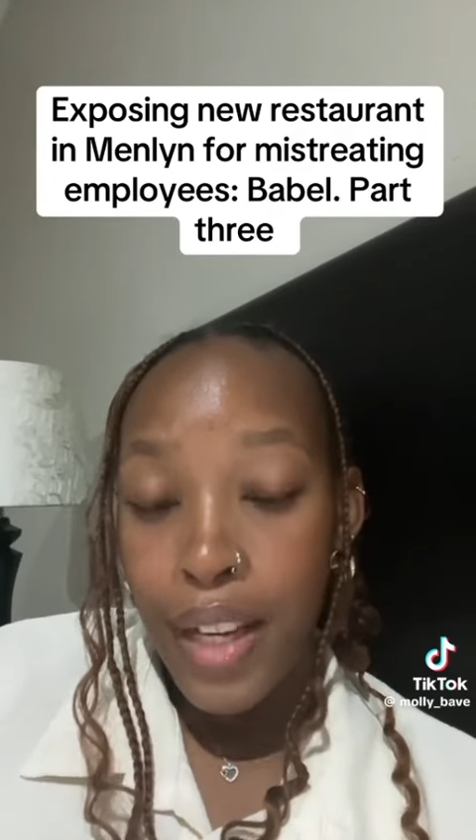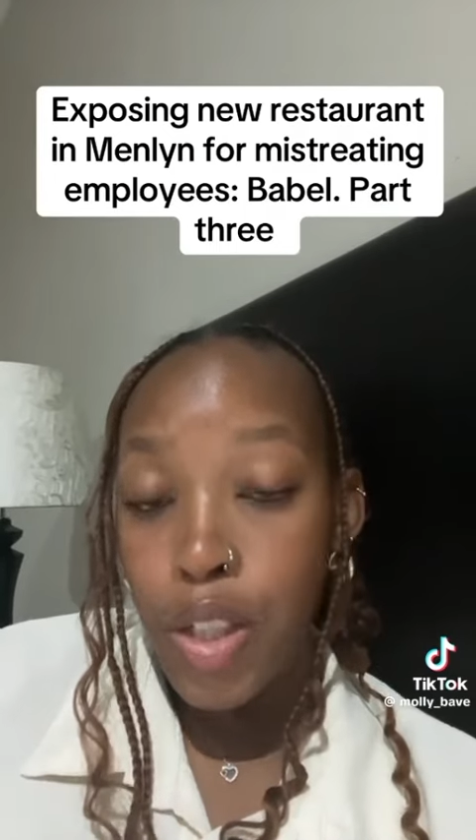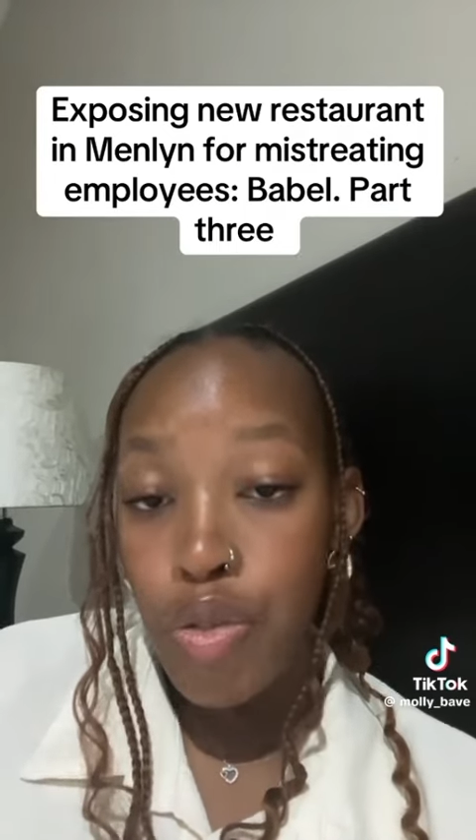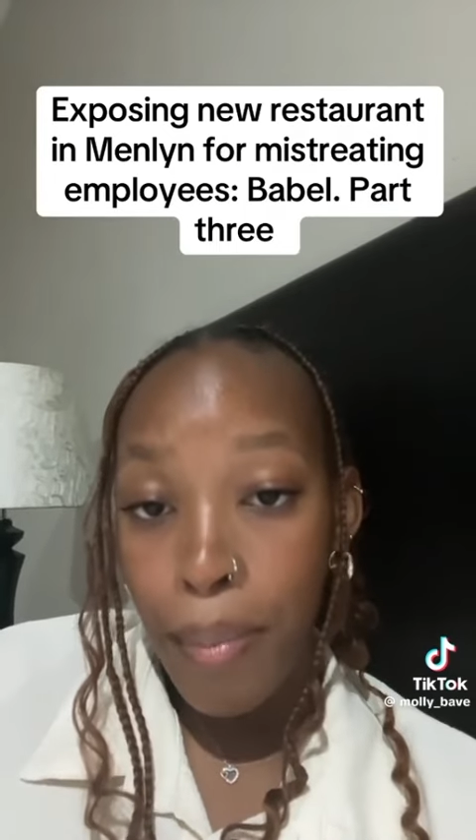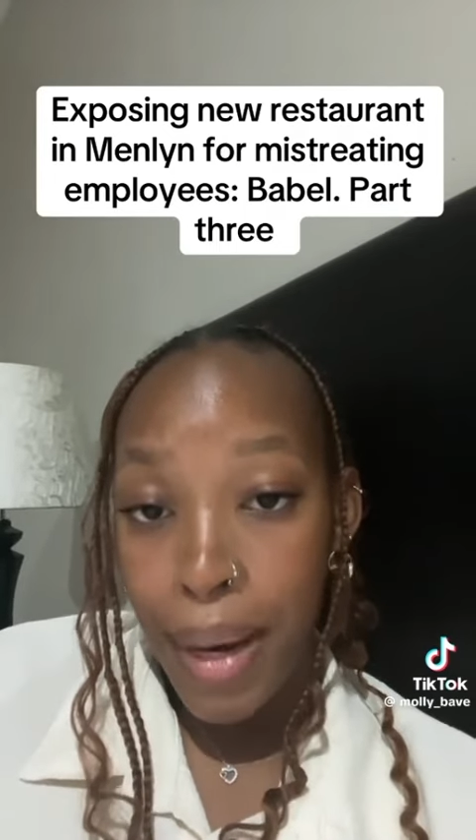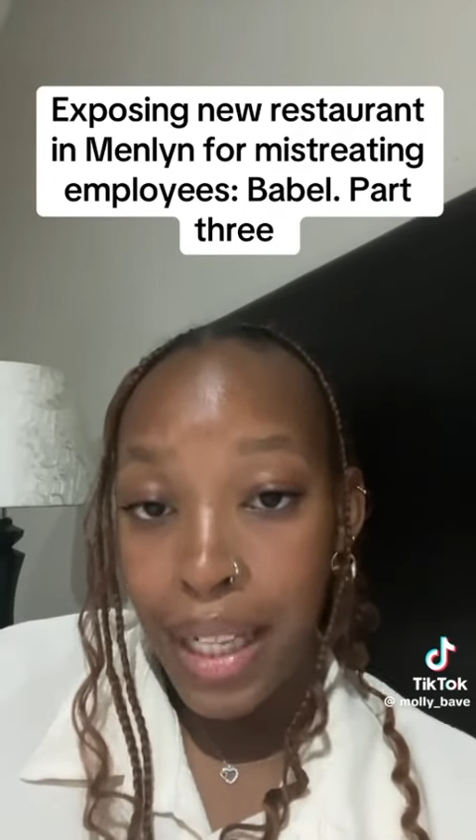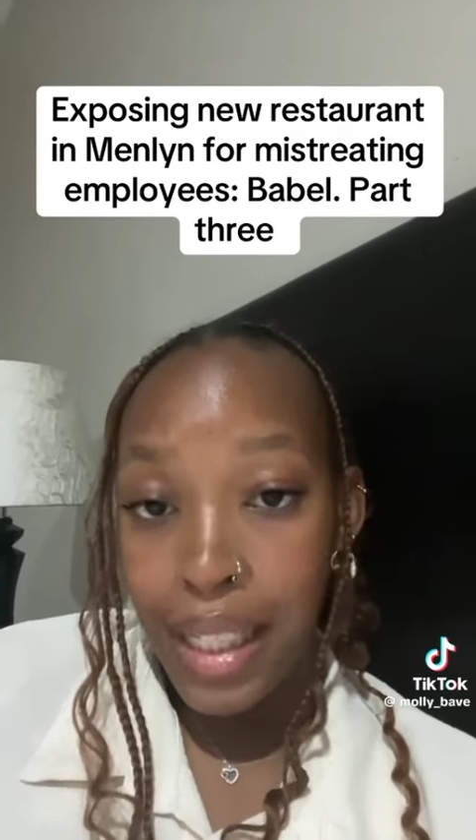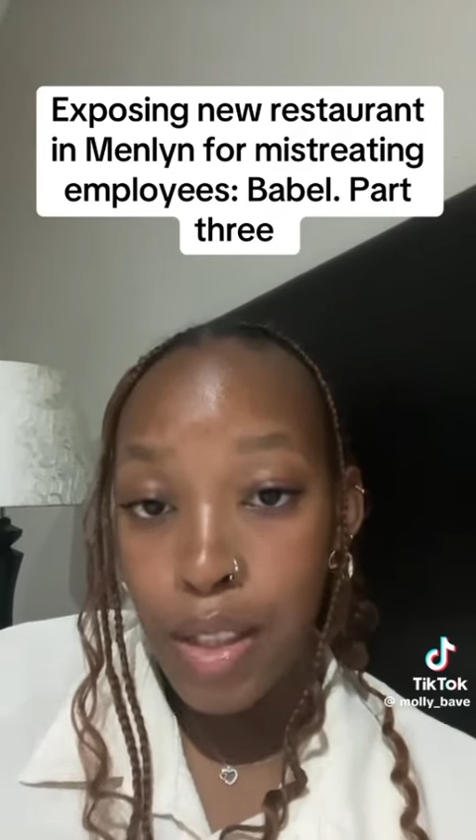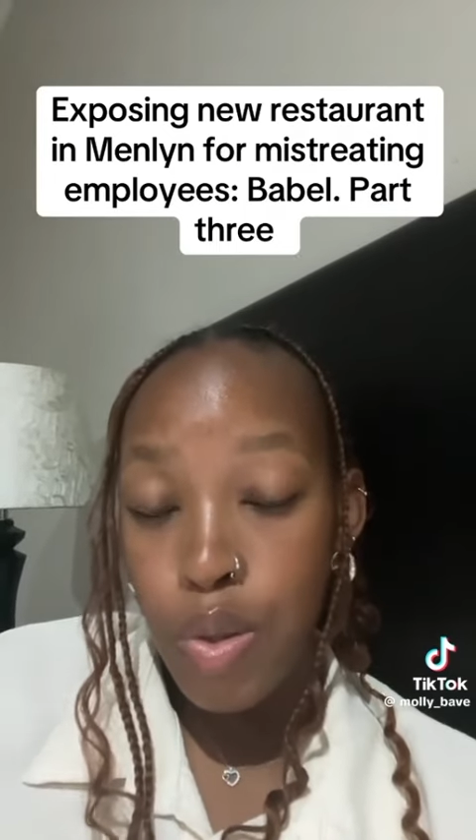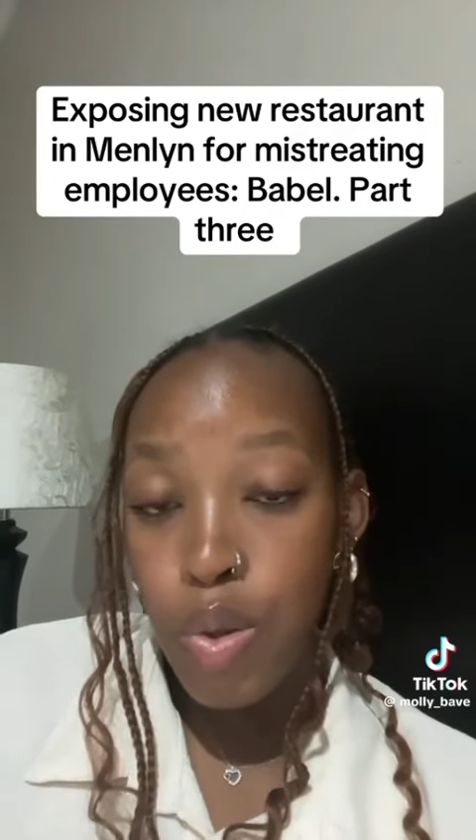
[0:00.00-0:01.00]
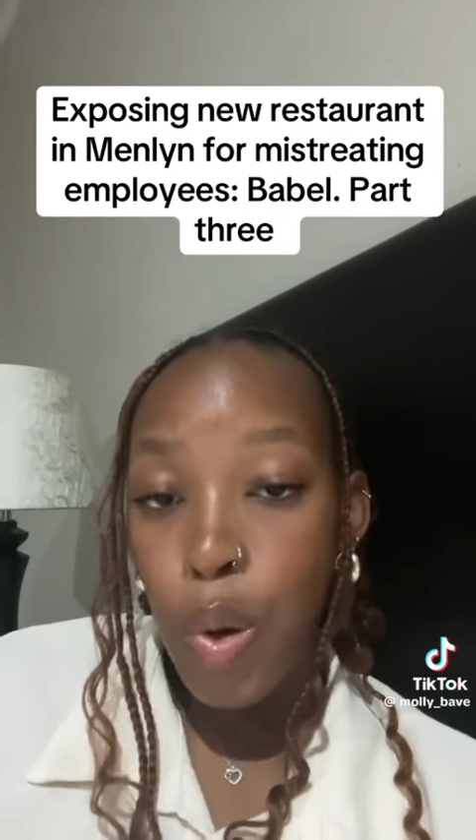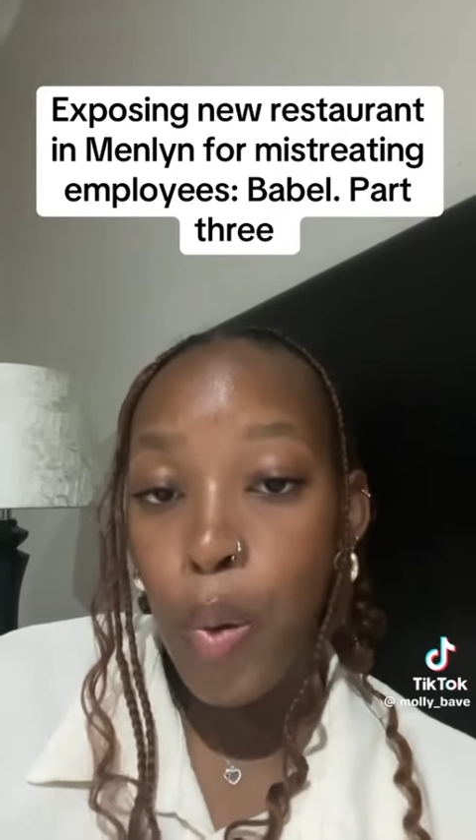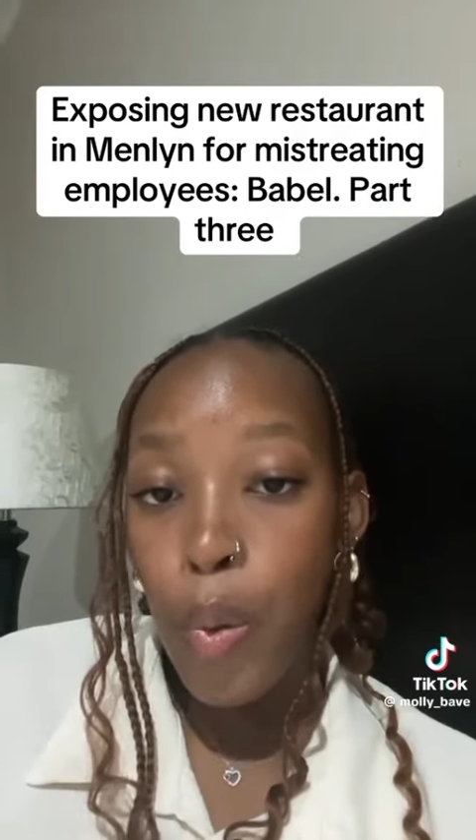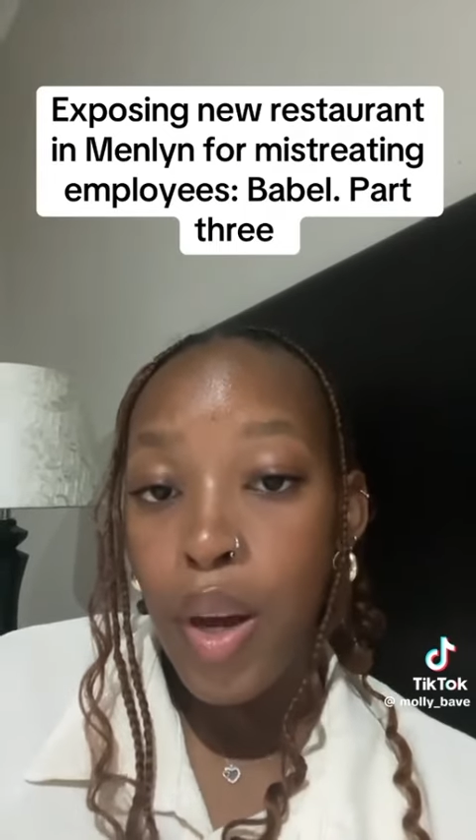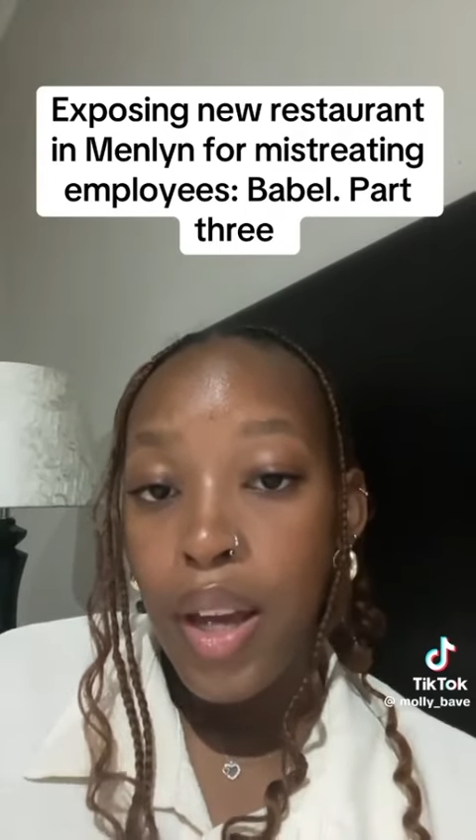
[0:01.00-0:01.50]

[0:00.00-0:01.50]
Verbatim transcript: extra money. So,